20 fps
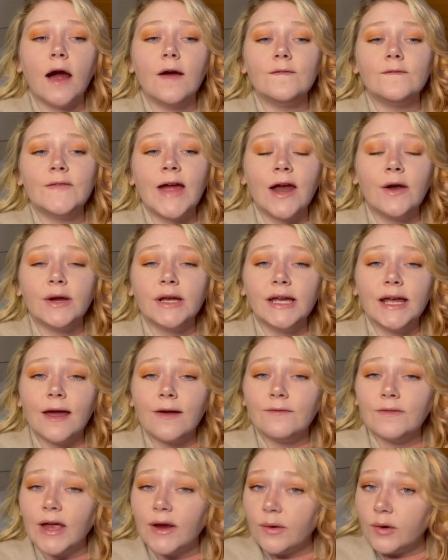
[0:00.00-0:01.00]
very,
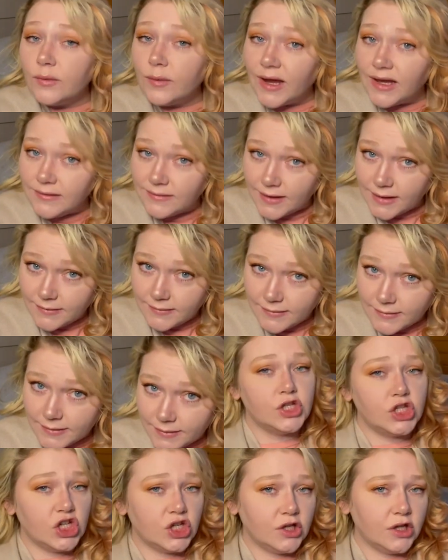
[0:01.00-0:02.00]
very racist.
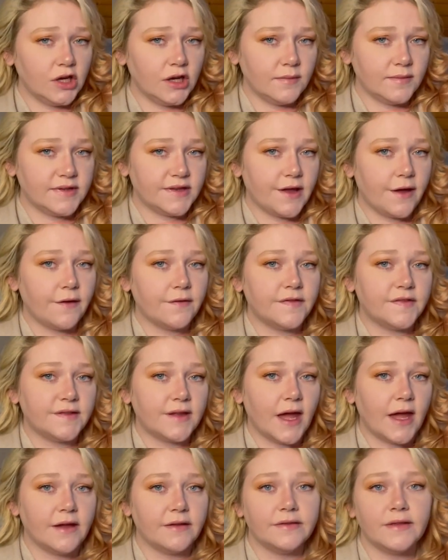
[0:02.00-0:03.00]
Junior himself
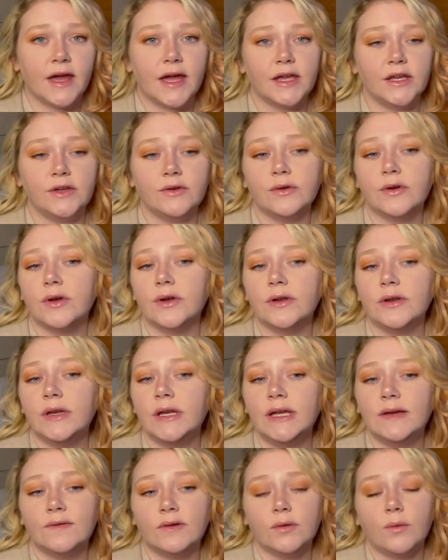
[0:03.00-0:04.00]
said that you couldn't
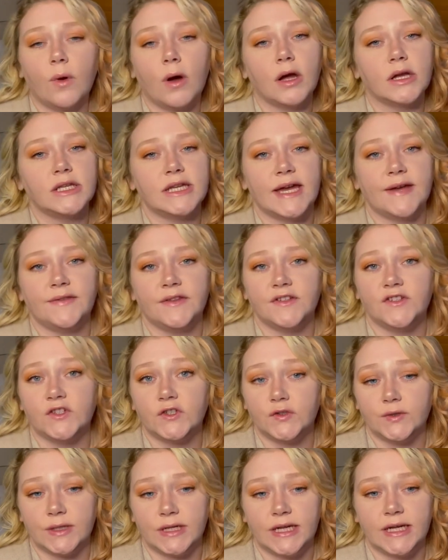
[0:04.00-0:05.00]
even walk down the
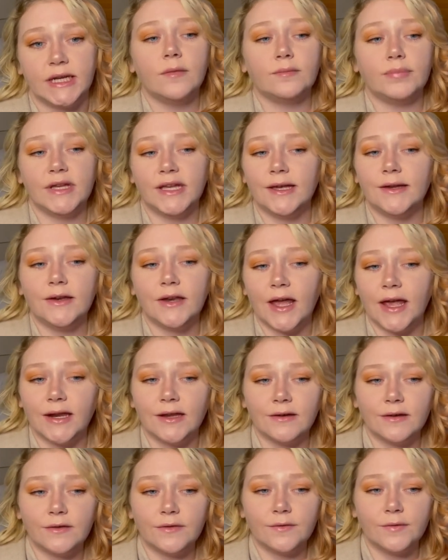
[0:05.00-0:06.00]
street. Being
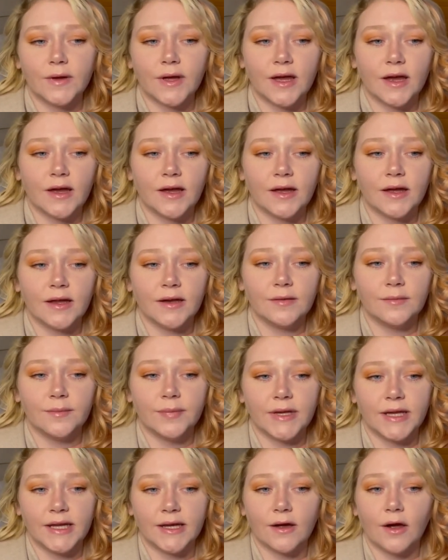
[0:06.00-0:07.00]
Native and
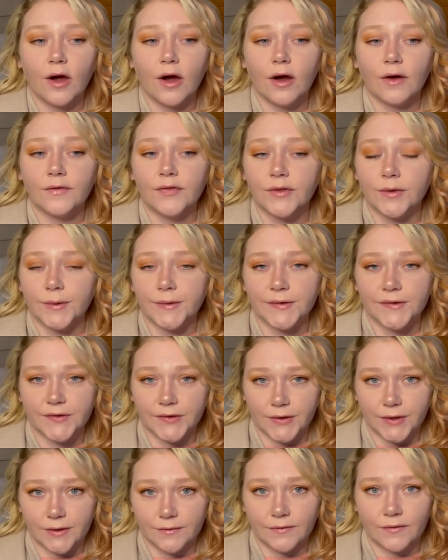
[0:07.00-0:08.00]
being off the
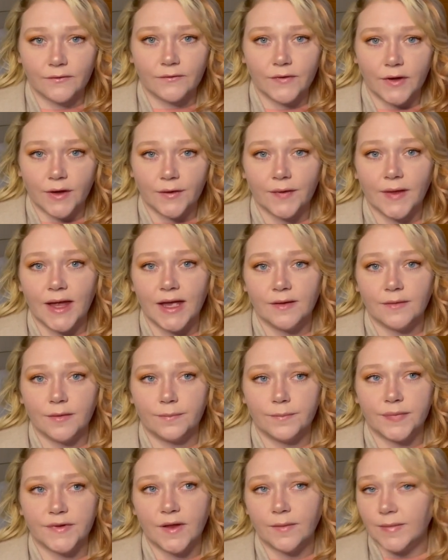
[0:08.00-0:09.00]
reserve felt like
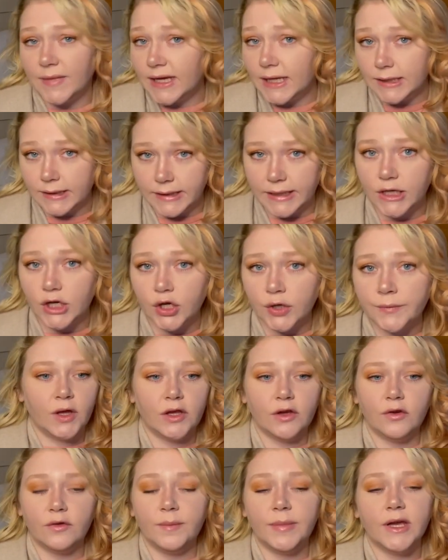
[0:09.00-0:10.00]
something illegal.
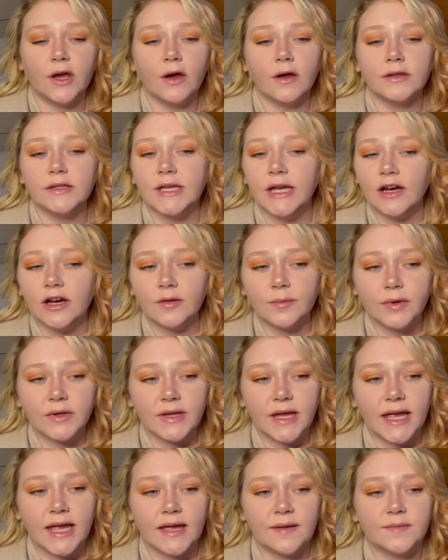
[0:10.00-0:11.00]
You'd be called terrible
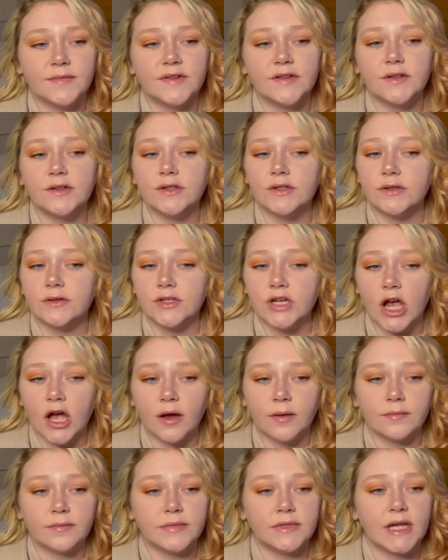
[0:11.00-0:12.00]
names,
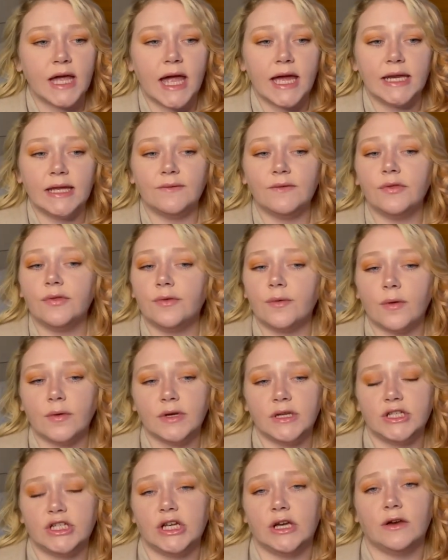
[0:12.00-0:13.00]
jumped, and even thrown
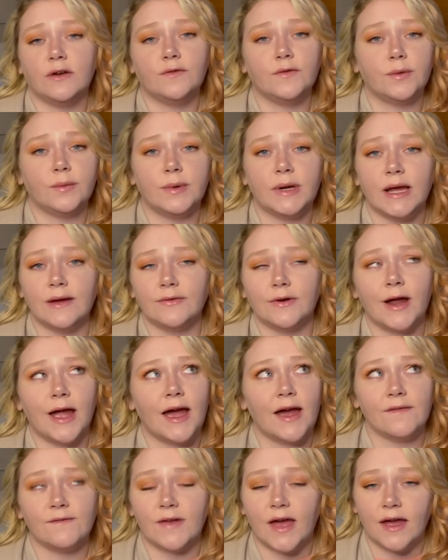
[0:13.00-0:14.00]
in jail for whatever
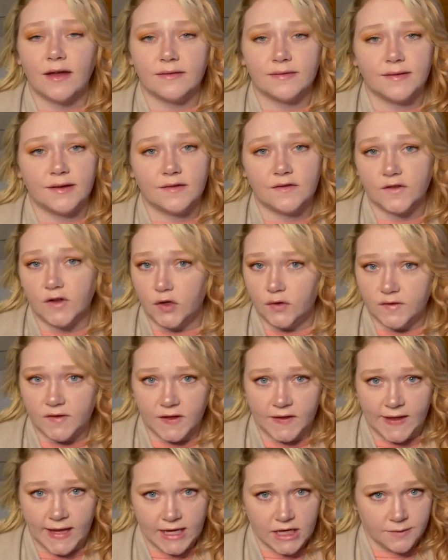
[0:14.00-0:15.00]
half-assed excuse
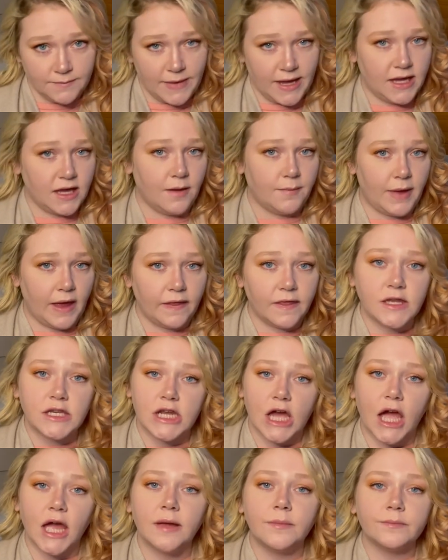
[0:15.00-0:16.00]
that they can make up at the
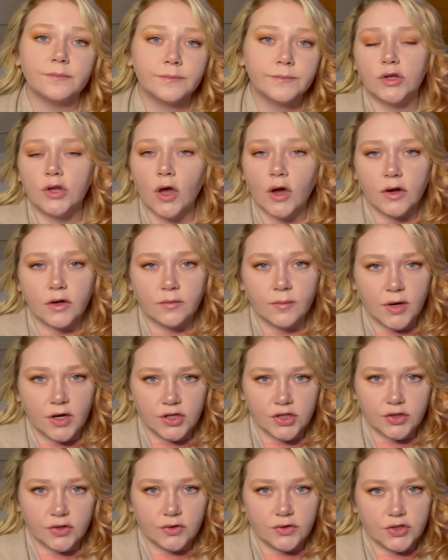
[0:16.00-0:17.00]
time. Donald
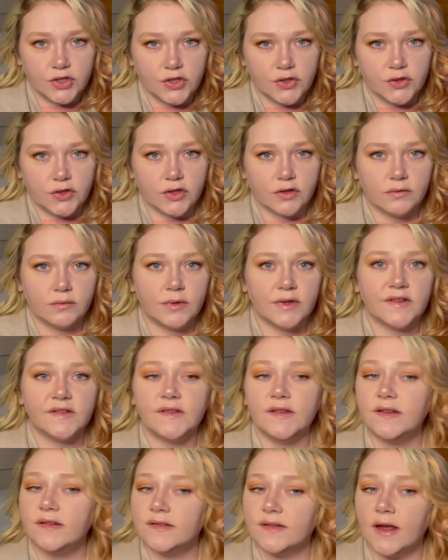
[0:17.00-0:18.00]
Marshall Jr. was
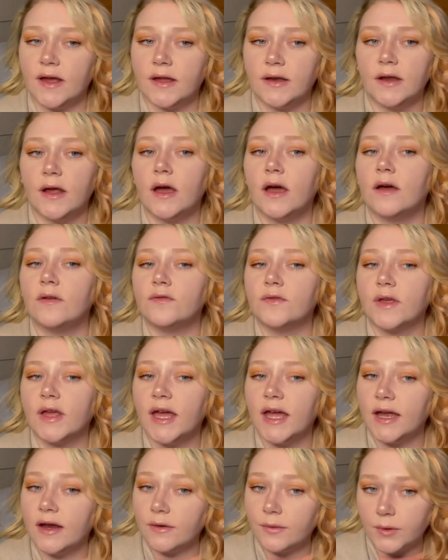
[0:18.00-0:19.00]
the son of
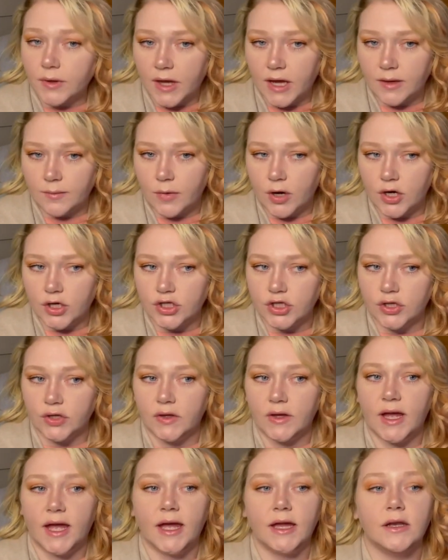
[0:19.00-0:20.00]
Caroline Marshall
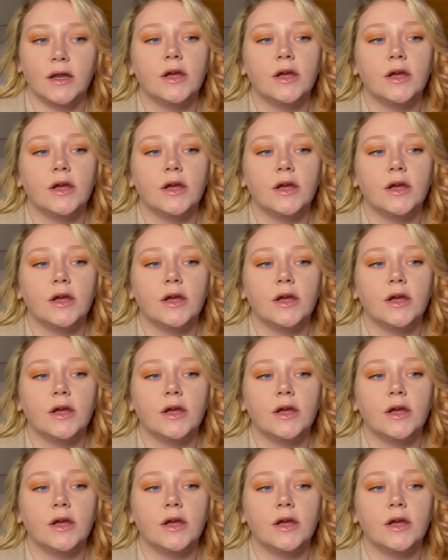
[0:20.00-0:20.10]
and